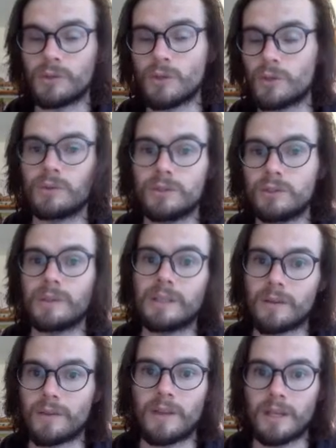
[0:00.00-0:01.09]
turns doing
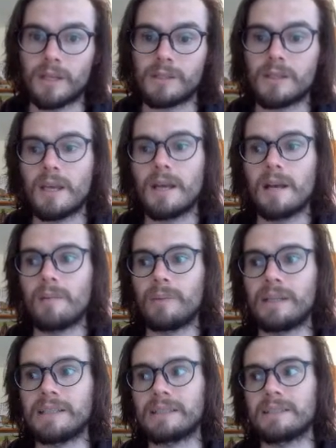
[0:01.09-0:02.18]
their things,
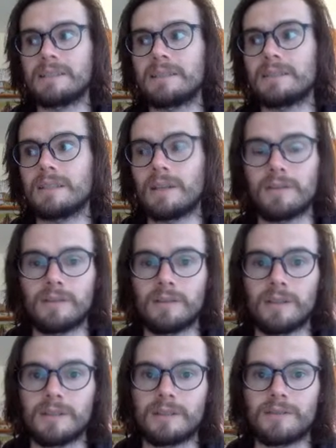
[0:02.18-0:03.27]
but it
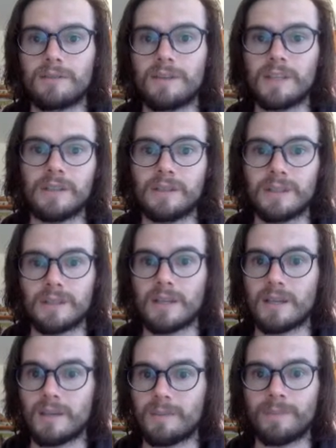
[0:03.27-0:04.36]
doesn't feel the
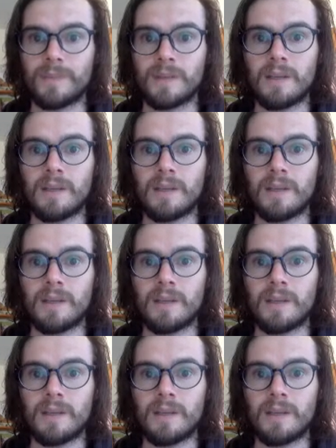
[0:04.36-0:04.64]
same.